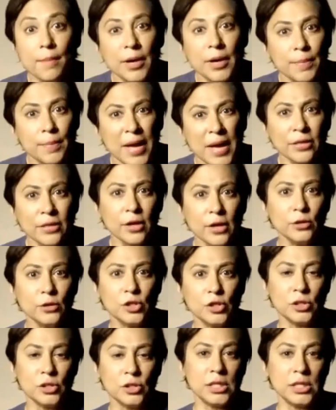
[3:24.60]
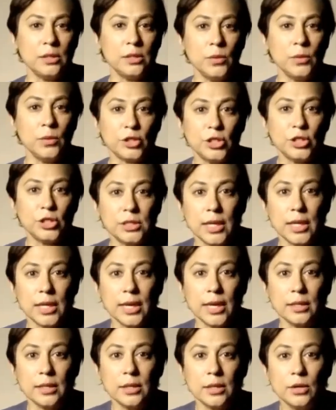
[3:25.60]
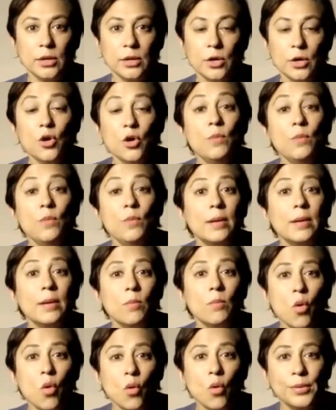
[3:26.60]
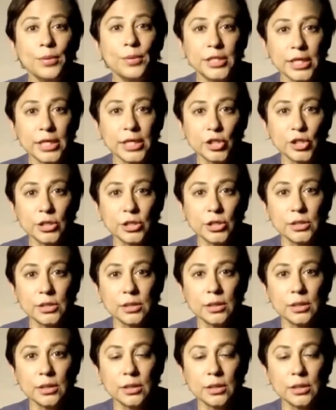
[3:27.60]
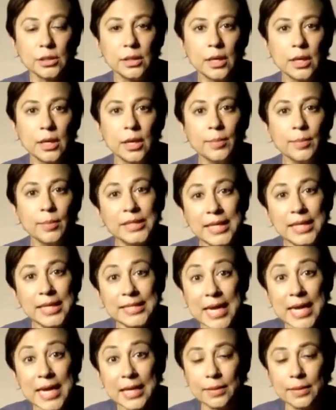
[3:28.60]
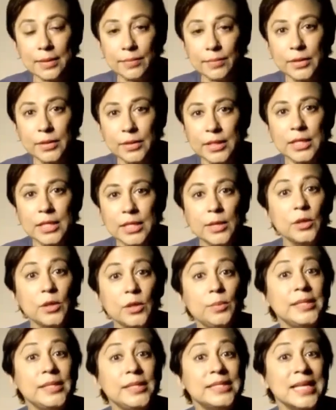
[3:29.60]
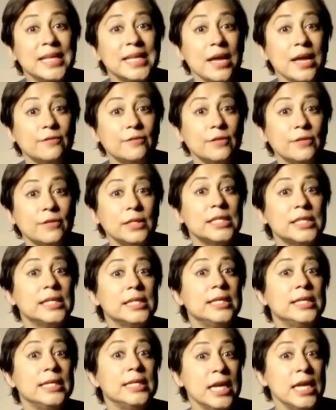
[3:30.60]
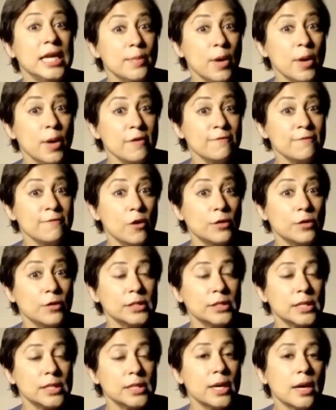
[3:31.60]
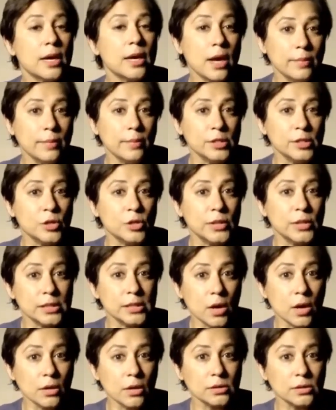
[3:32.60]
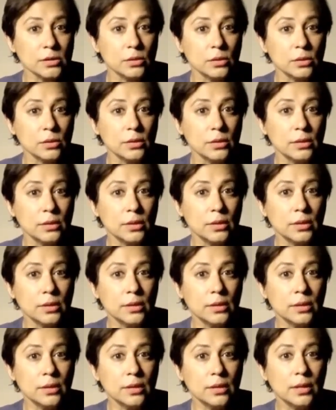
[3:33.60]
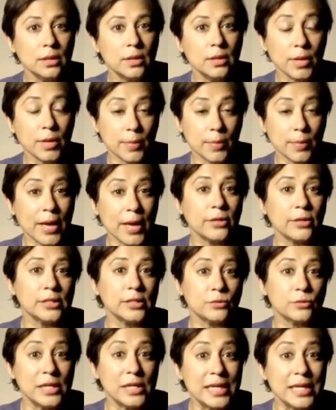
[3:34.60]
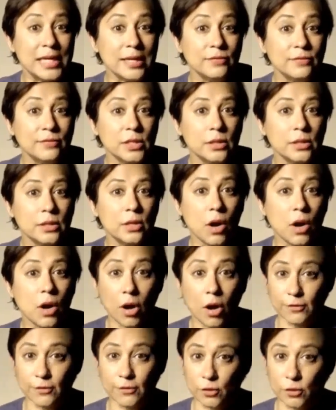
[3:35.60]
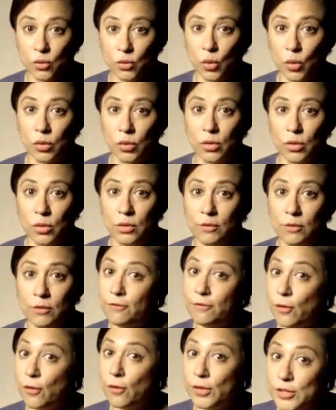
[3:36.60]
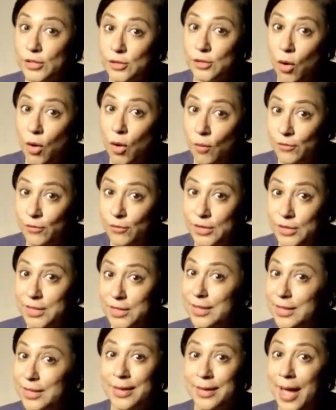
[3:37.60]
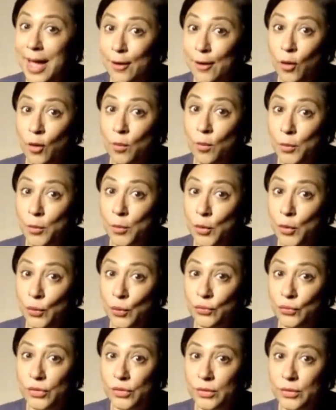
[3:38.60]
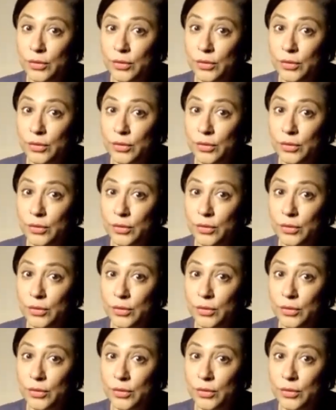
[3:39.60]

Macbeth goes to see the witches again, who make more predictions, but they tell him that he will be safe until a nearby forest comes to his castle. Macbeth is relieved. After all, forests obviously cannot move.